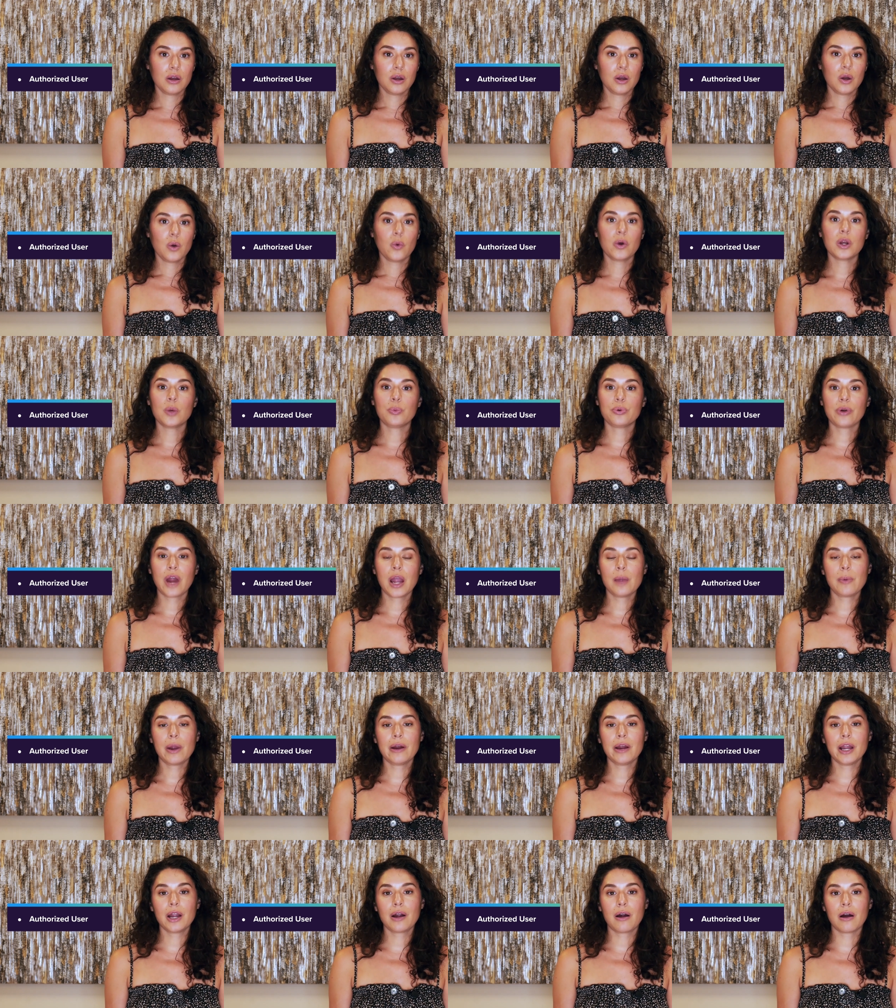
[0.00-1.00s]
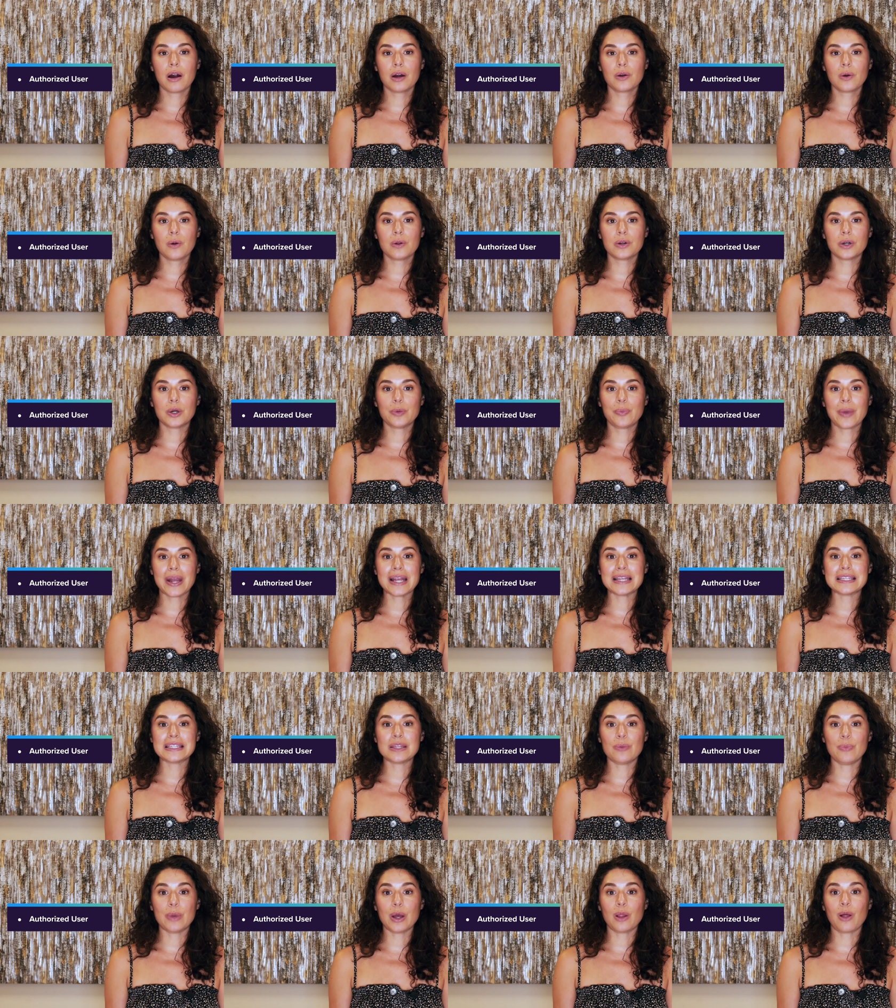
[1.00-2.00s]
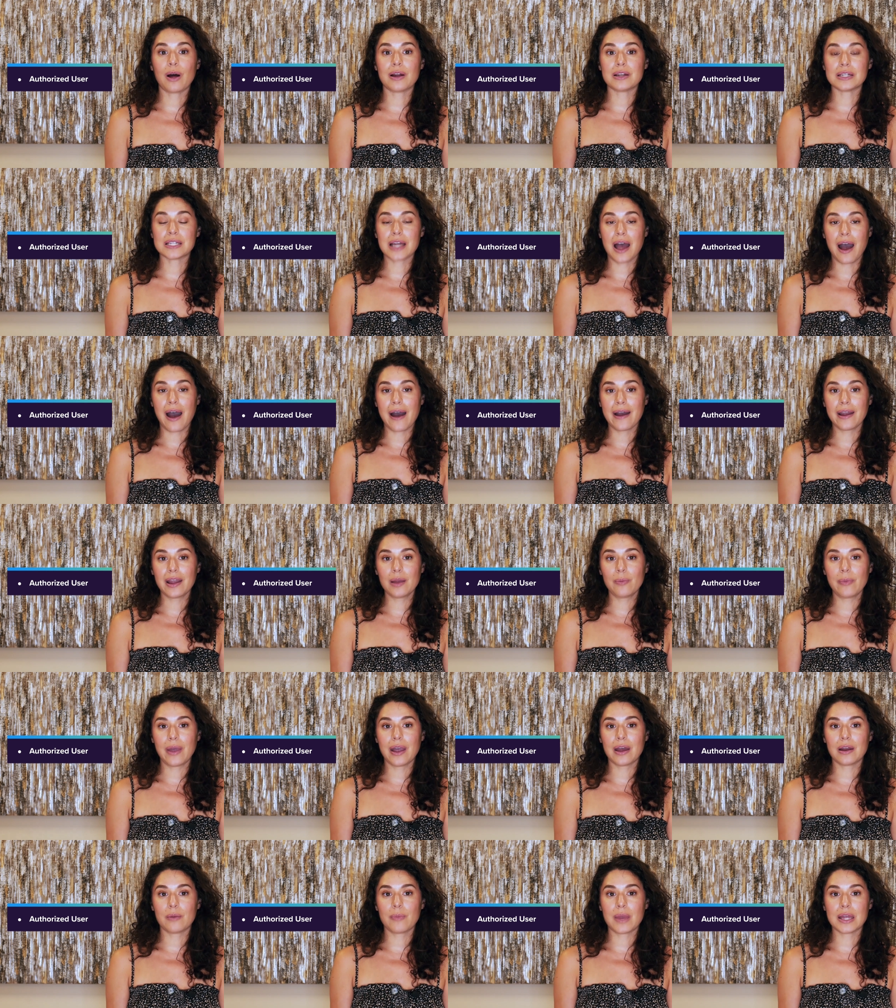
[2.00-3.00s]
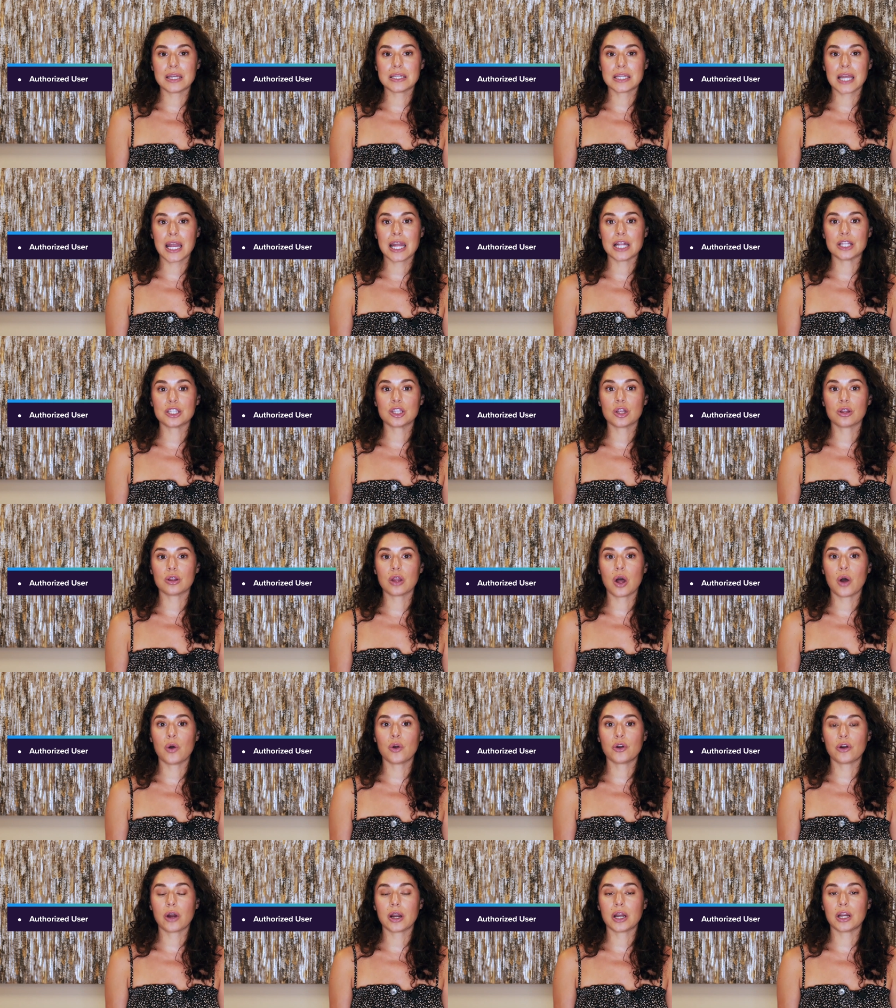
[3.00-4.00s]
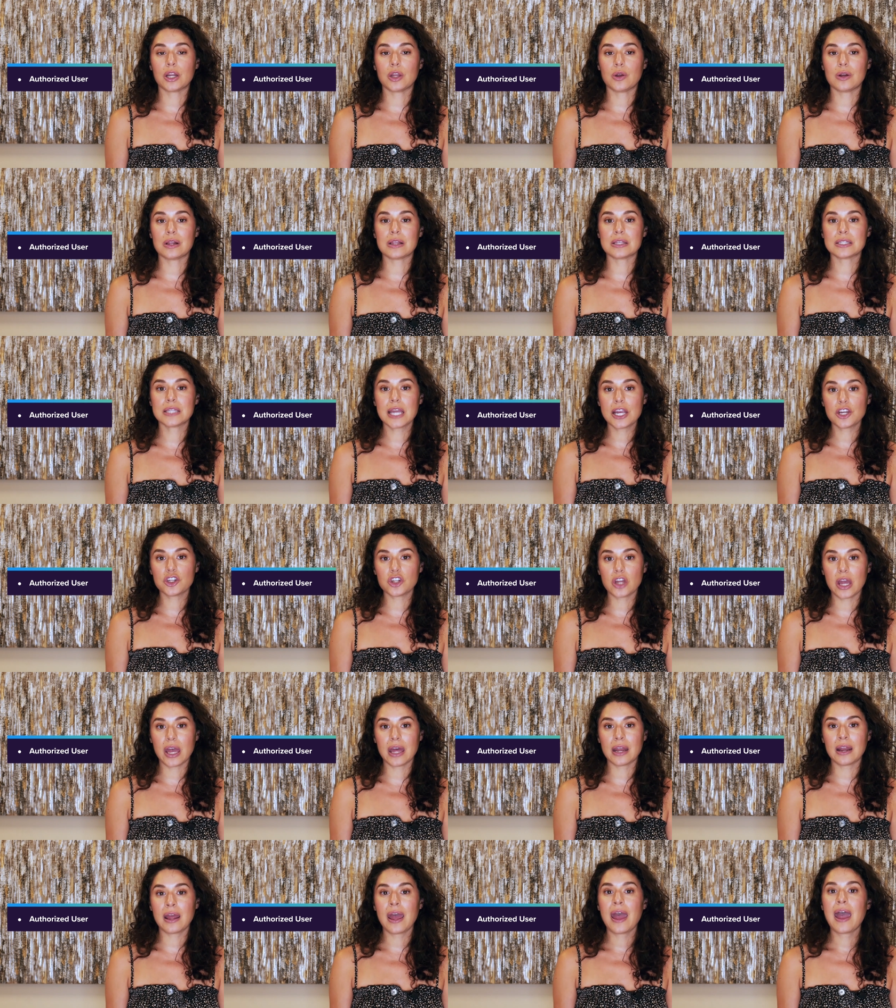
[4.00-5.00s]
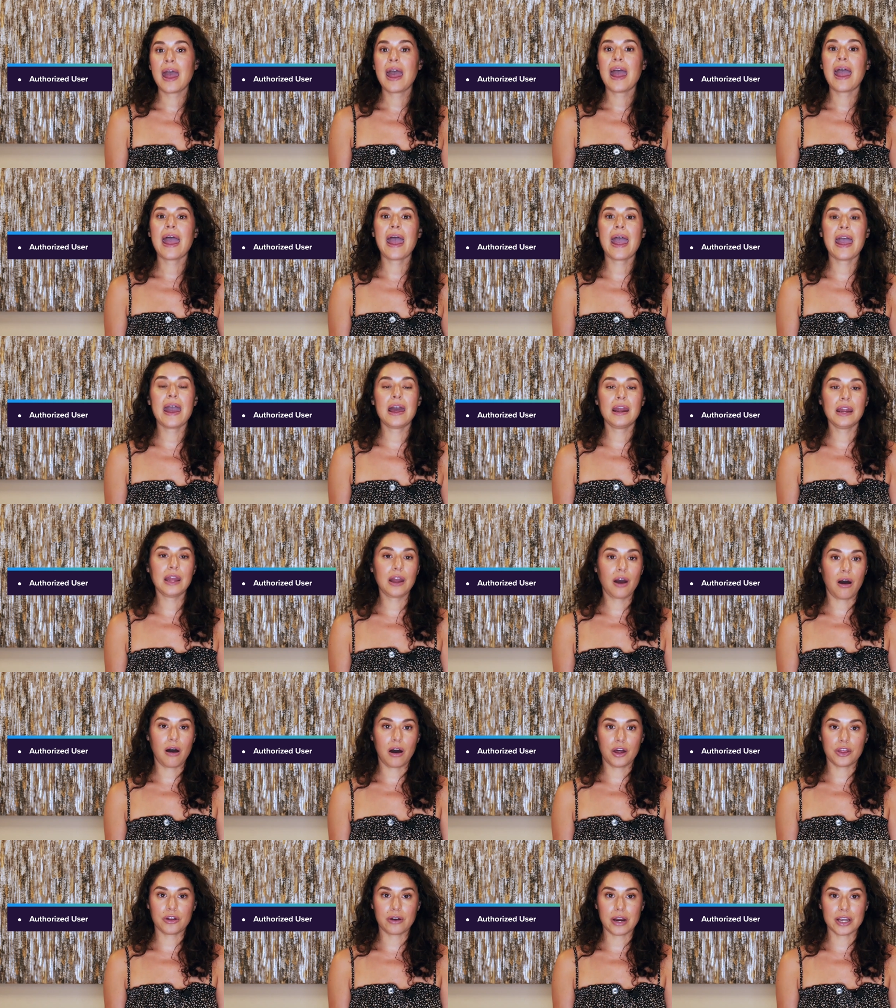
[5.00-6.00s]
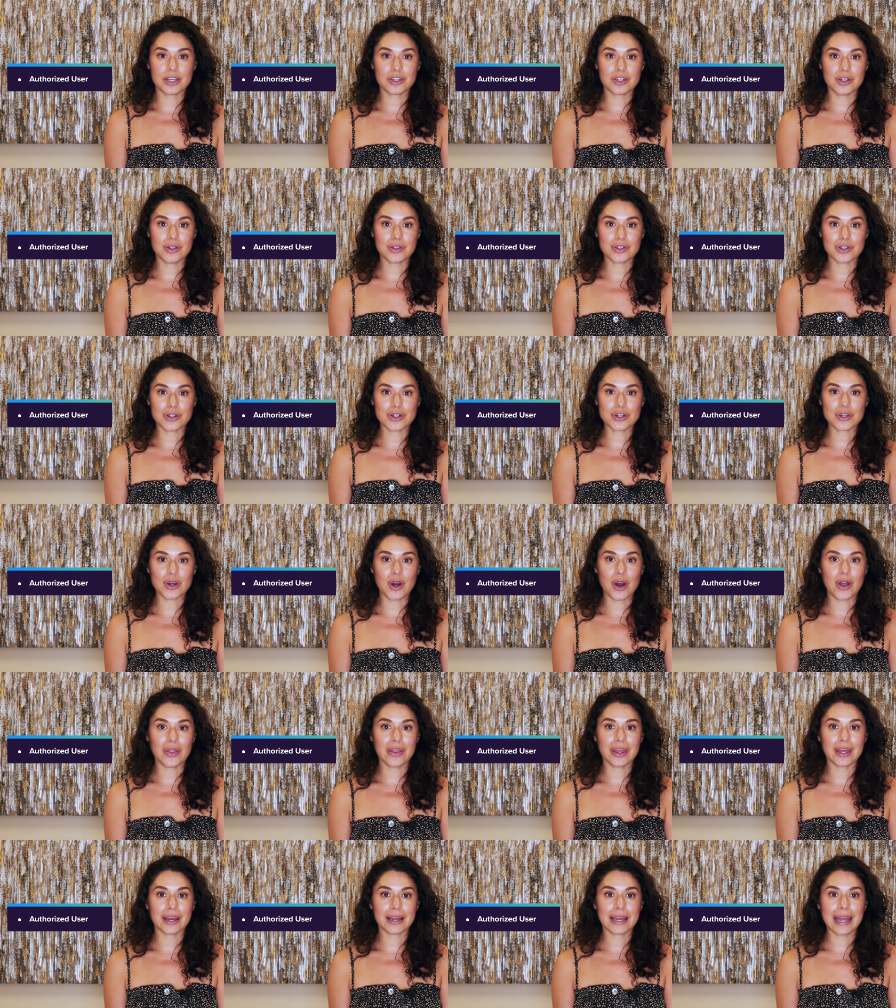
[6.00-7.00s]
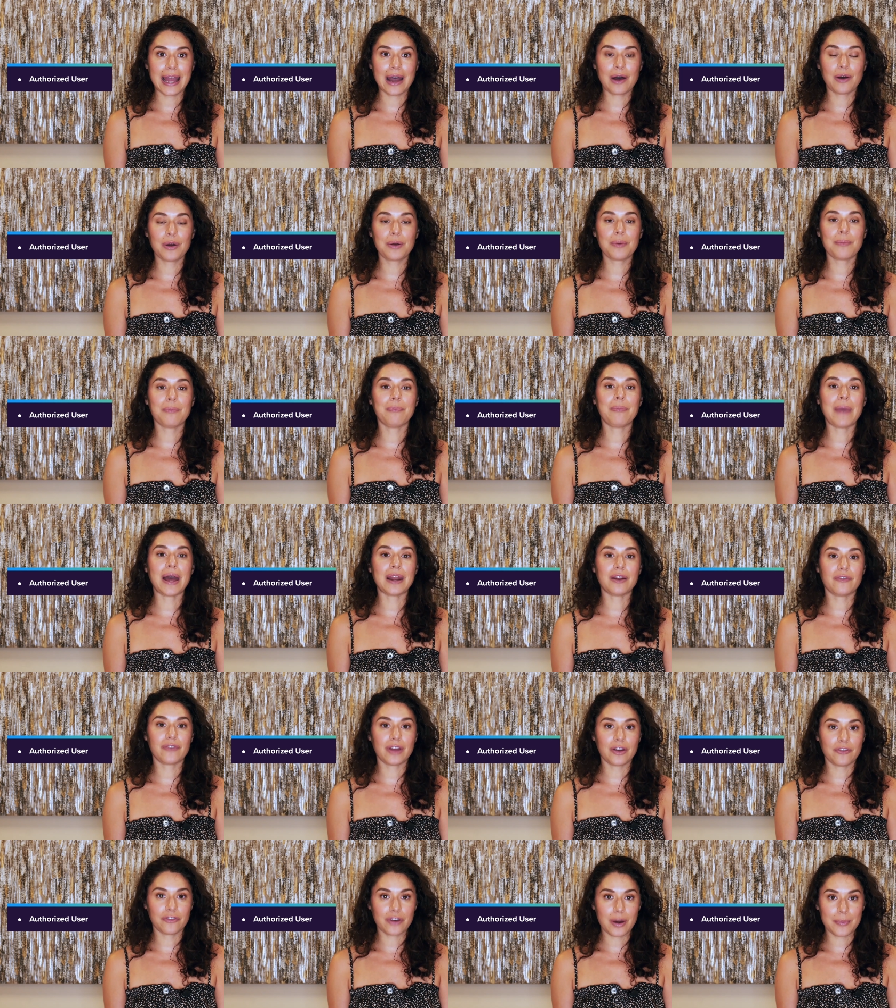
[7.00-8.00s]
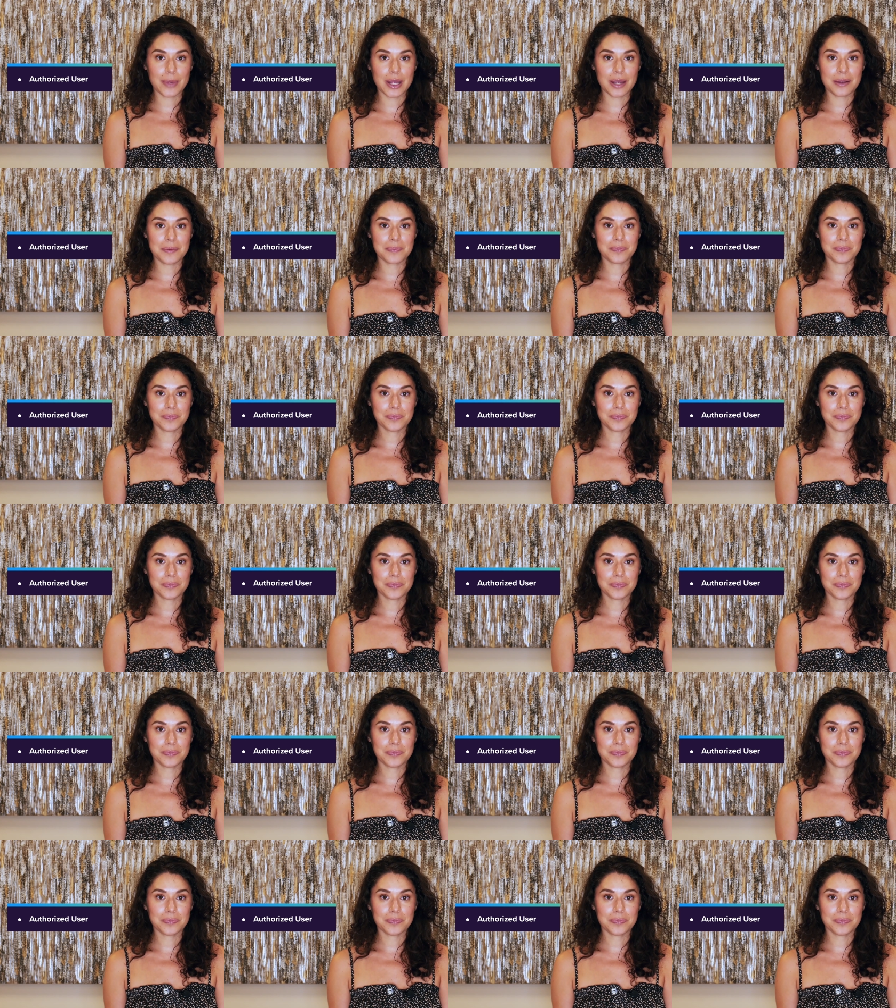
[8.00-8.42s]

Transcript: When a primary cardholder pays the bill on time and maintains low credit utilization, any authorized users on the account benefit from it.